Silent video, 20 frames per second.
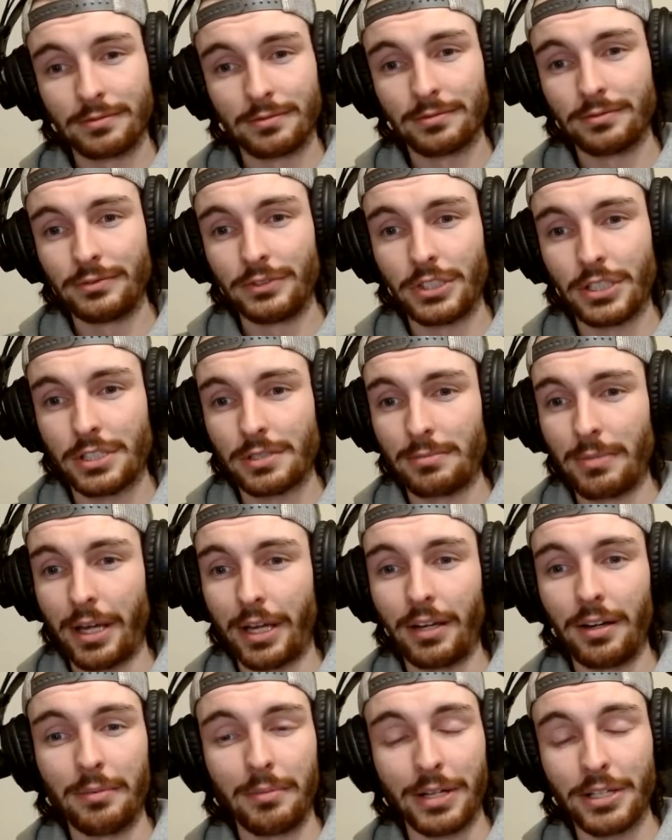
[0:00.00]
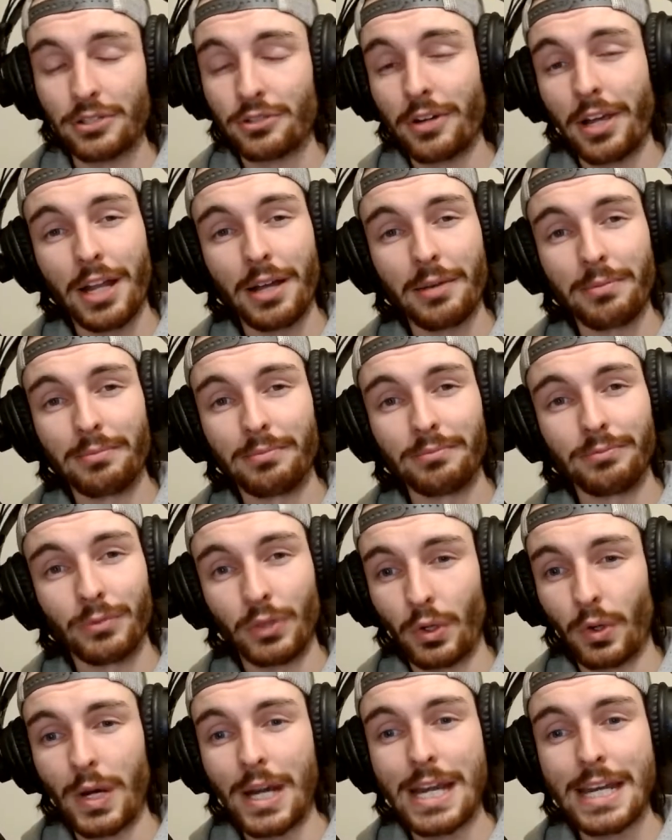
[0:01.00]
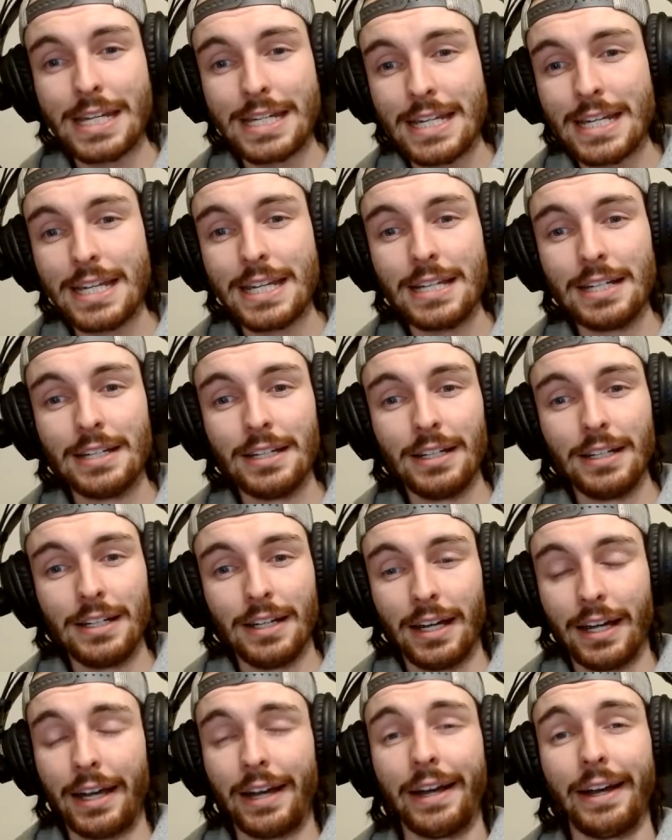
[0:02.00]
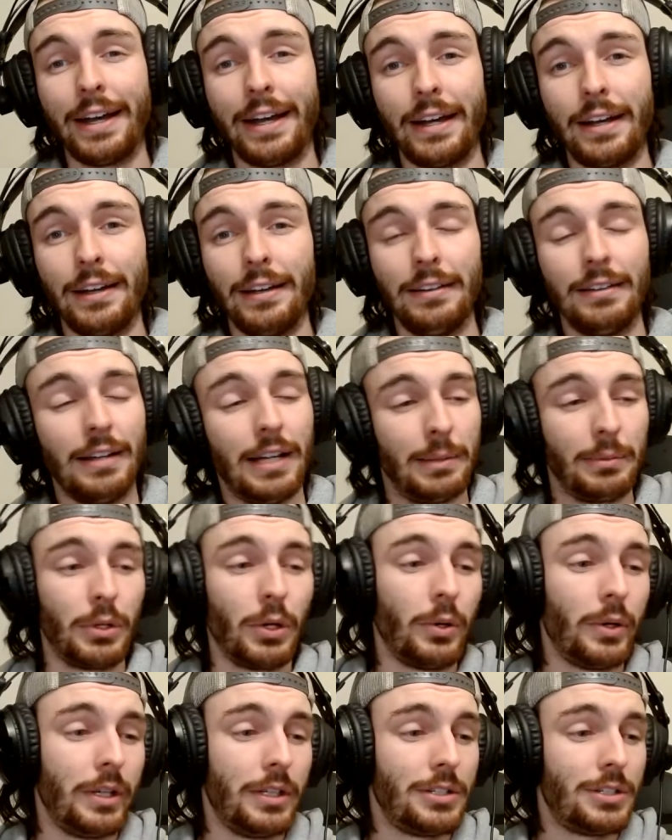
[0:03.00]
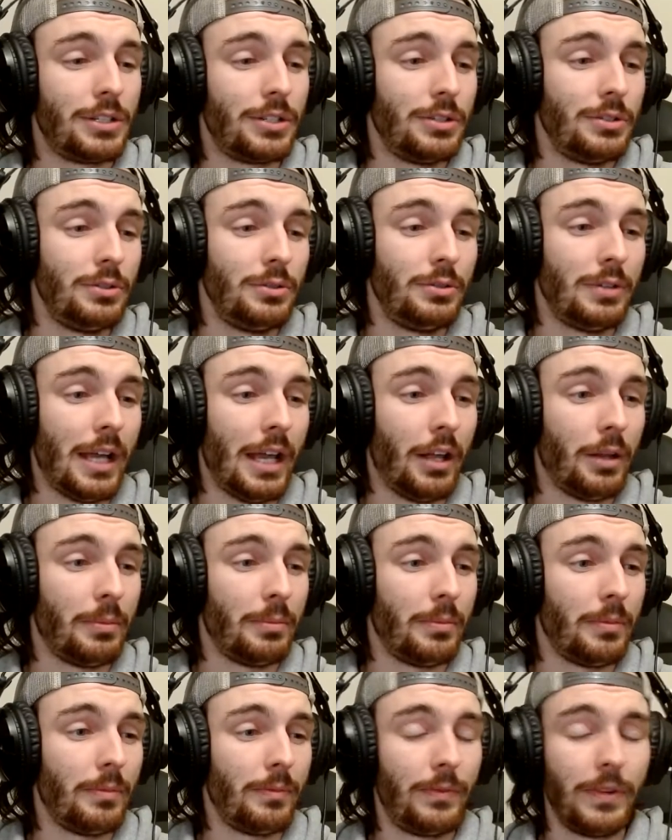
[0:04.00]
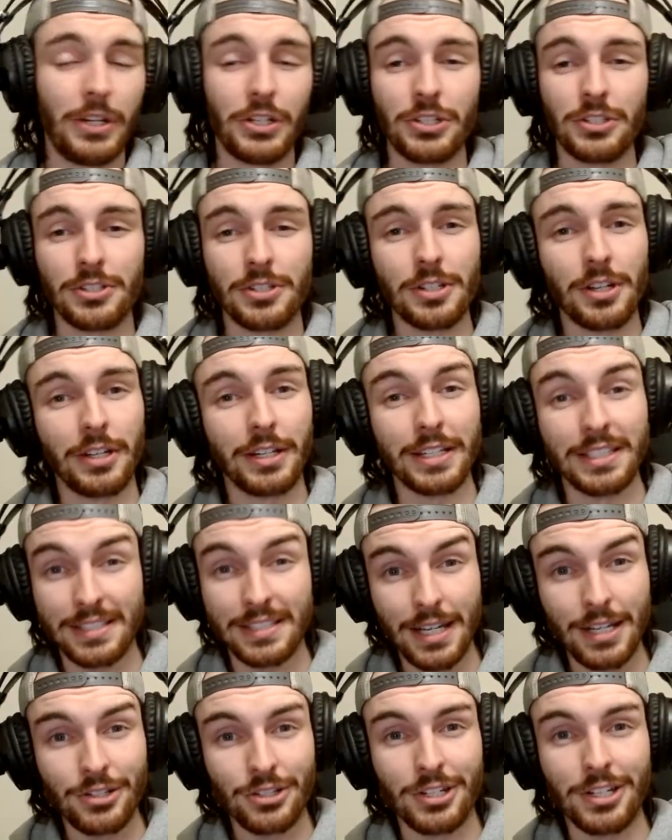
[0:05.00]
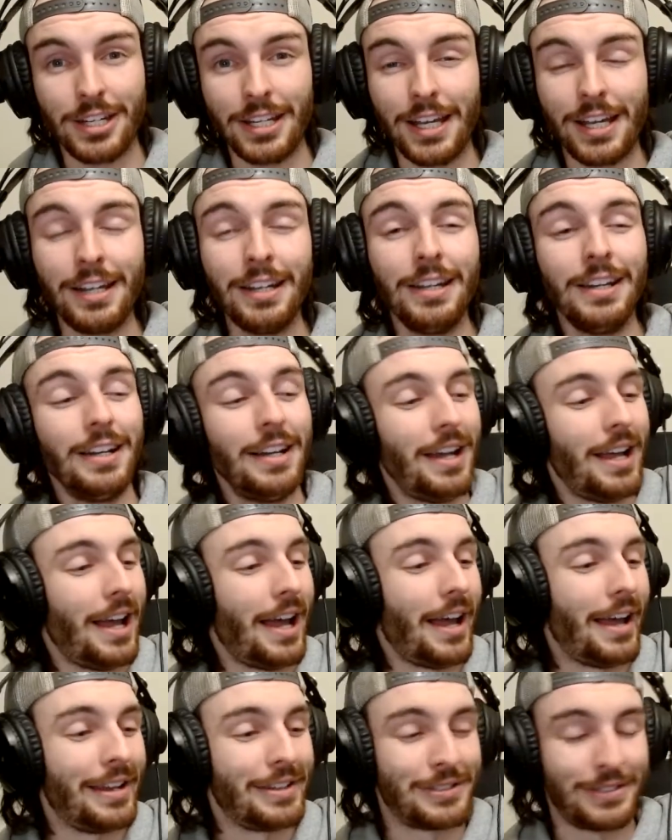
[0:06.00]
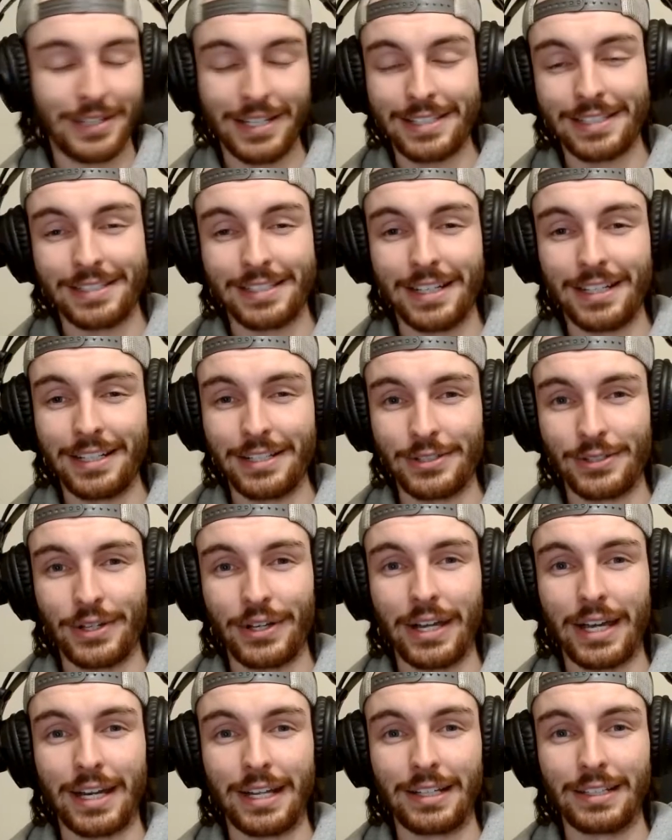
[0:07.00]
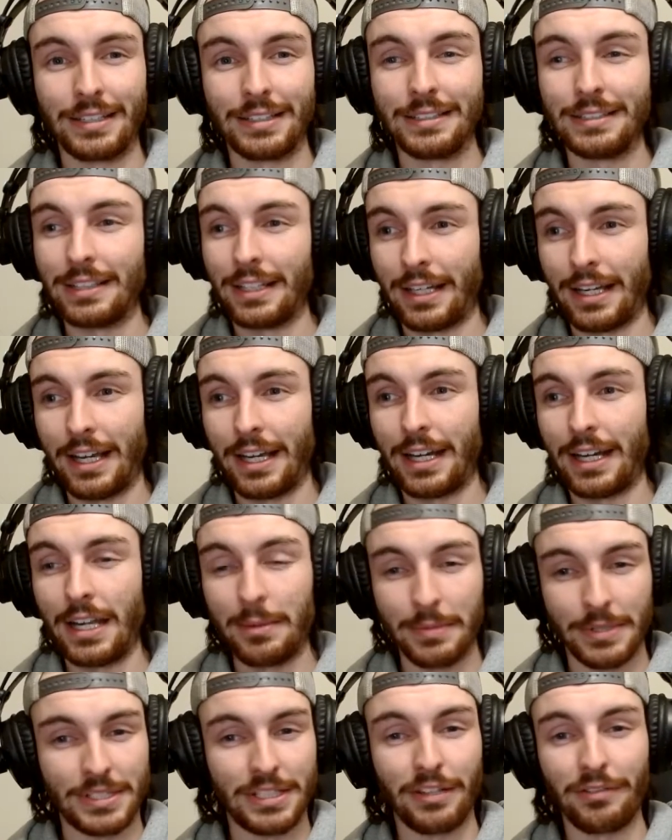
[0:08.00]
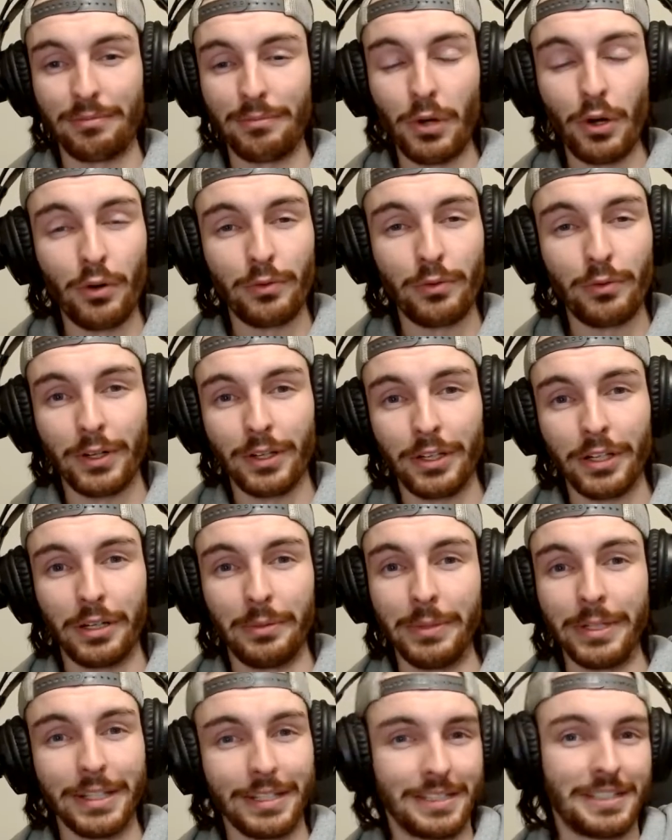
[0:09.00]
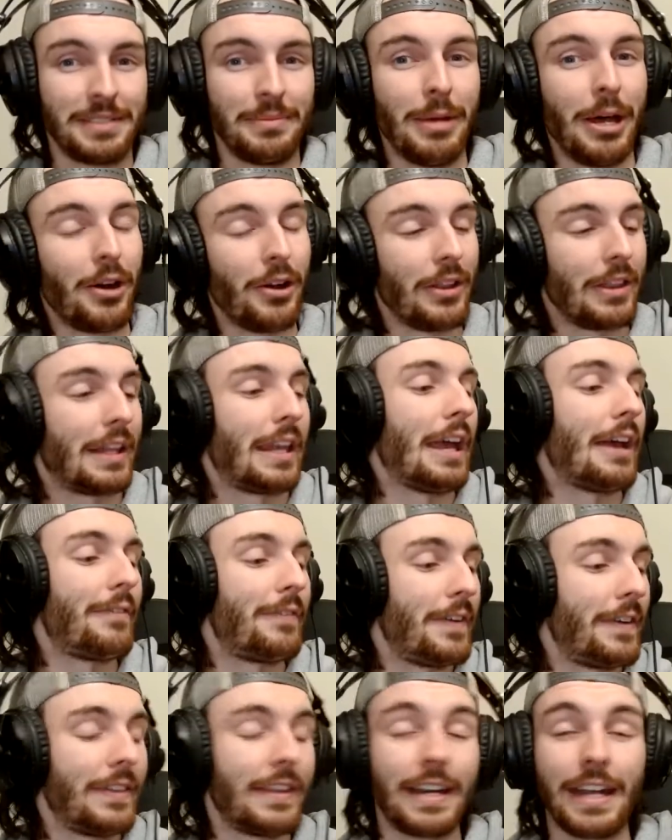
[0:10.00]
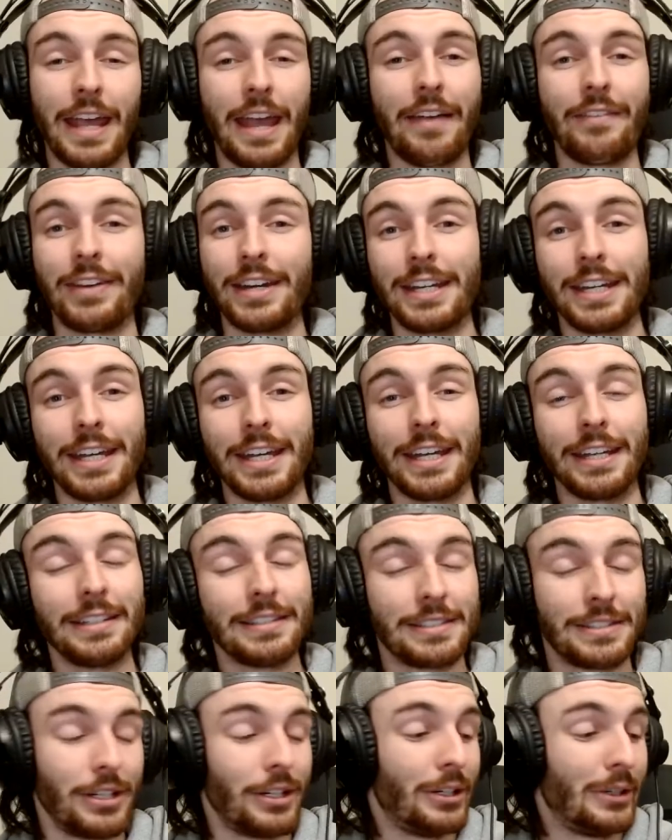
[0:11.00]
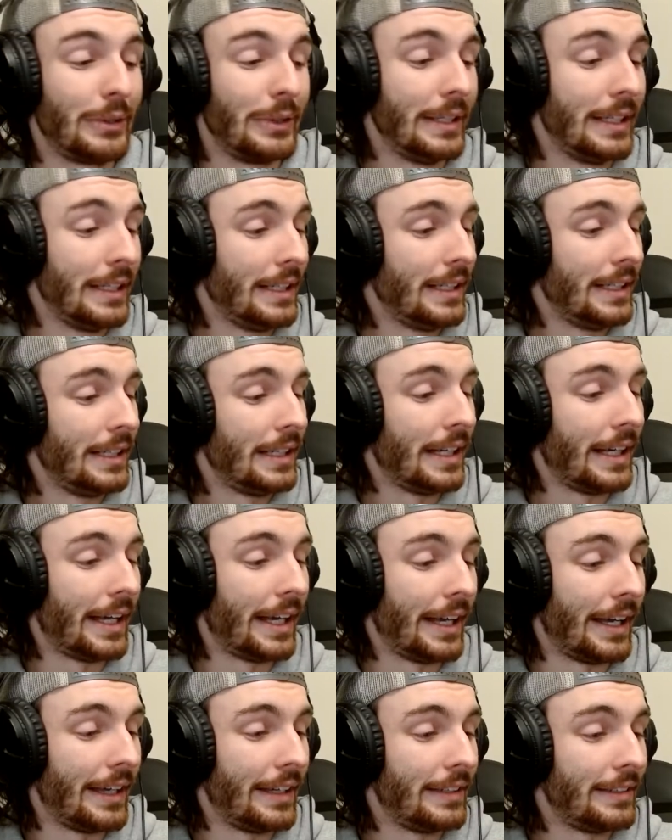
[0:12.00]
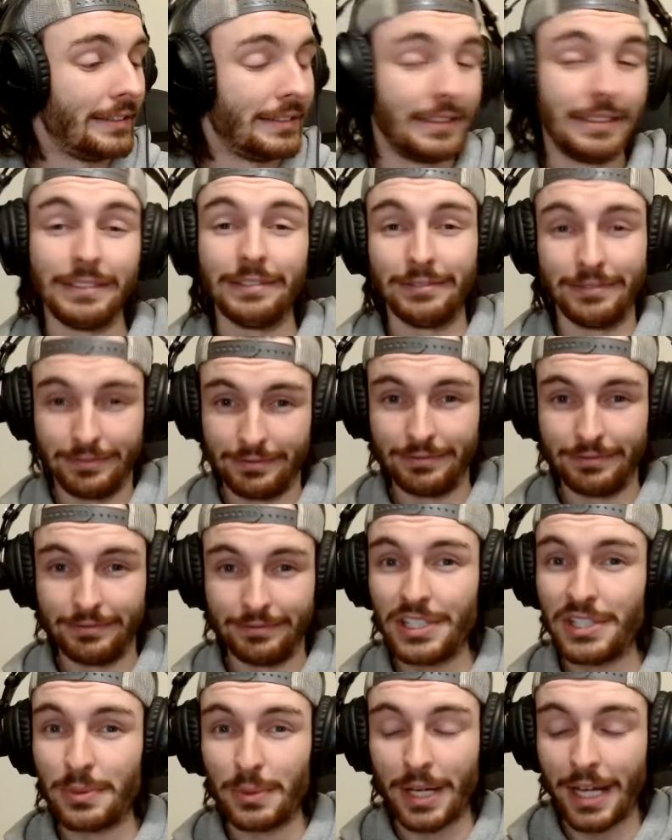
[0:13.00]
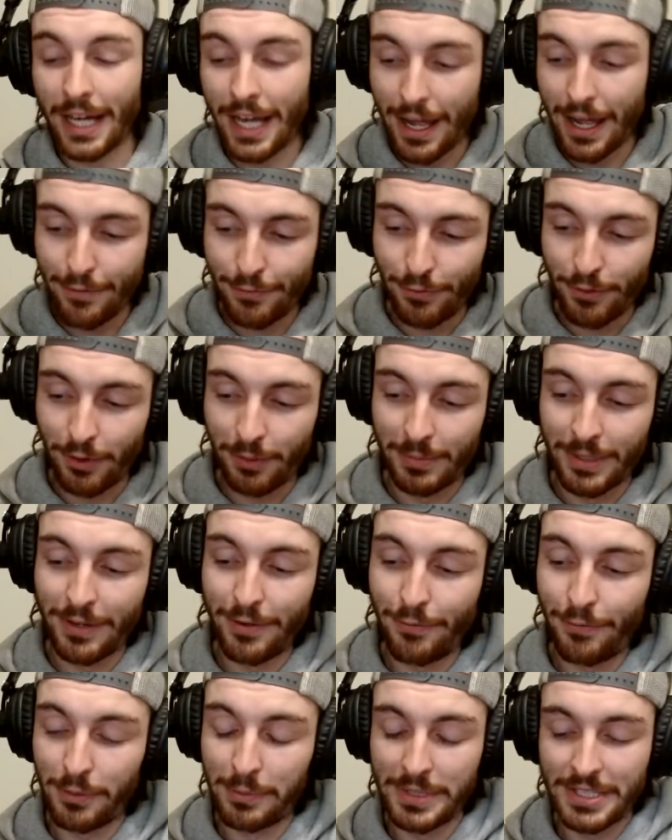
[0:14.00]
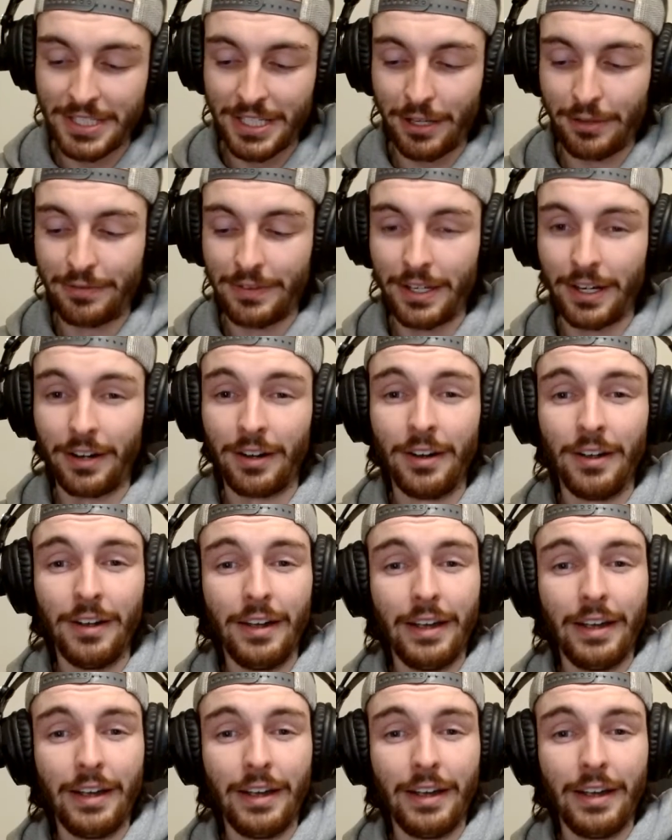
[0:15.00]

just my straight up green tea. I'm going to help finish installing a stage today, so that's exciting. So I gotta get myself moving a little bit. This is about all the caffeine that I have in a day, so this is what I got for myself there.